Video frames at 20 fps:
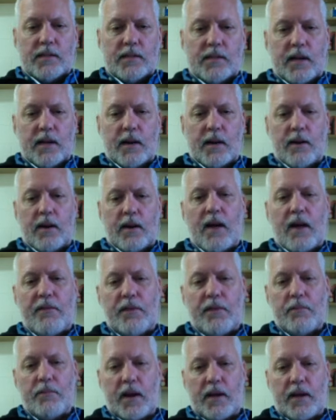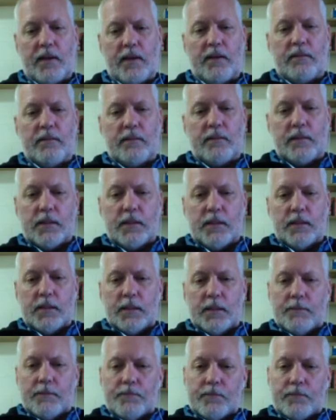that I have in my
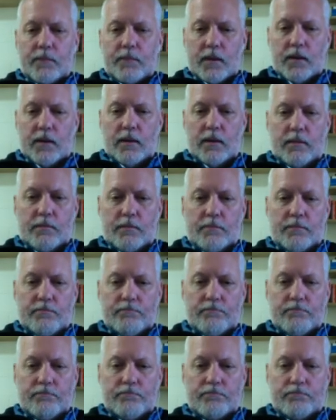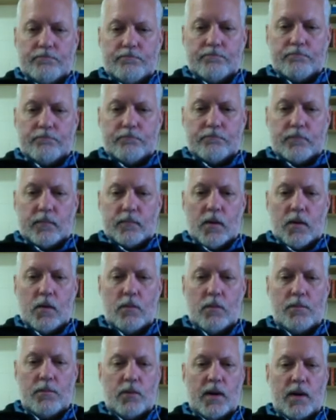um,
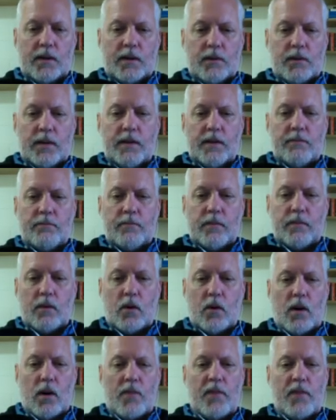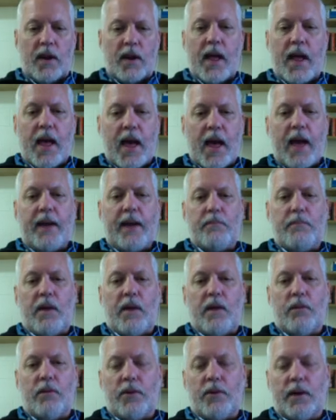home directory, or that I had in my
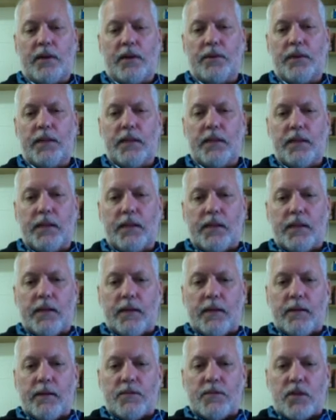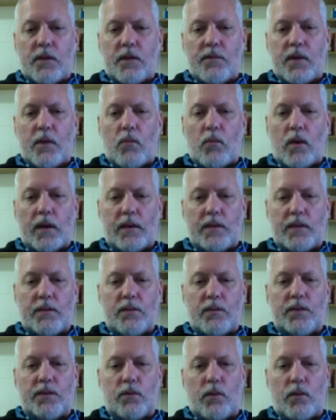home directory. So if I wanted to
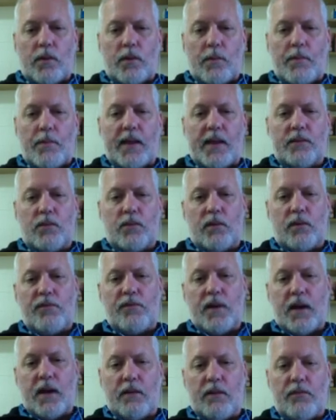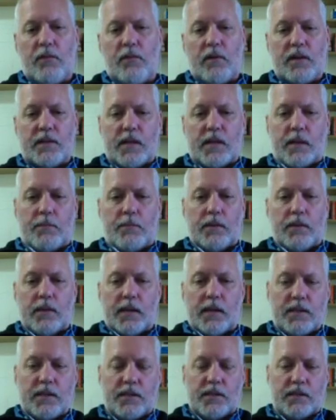restore the password file, for example,
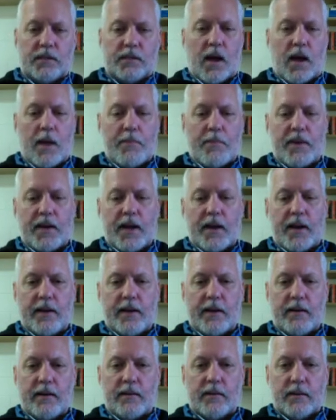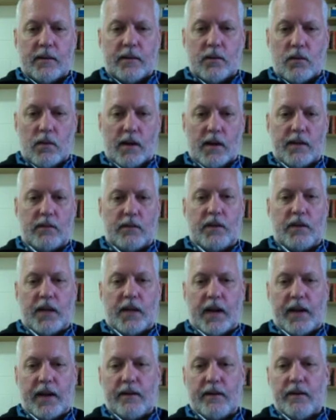I could just copy it out of here, or I could look
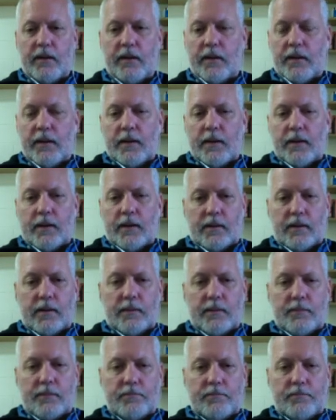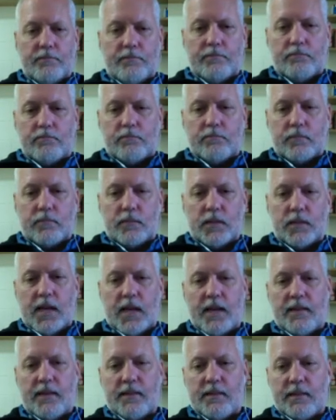at it. Um,
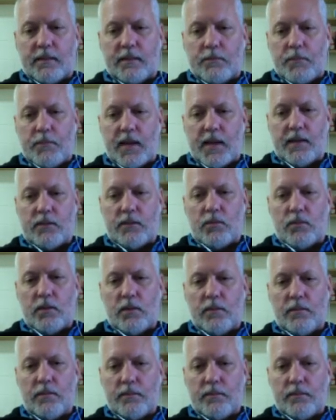less password.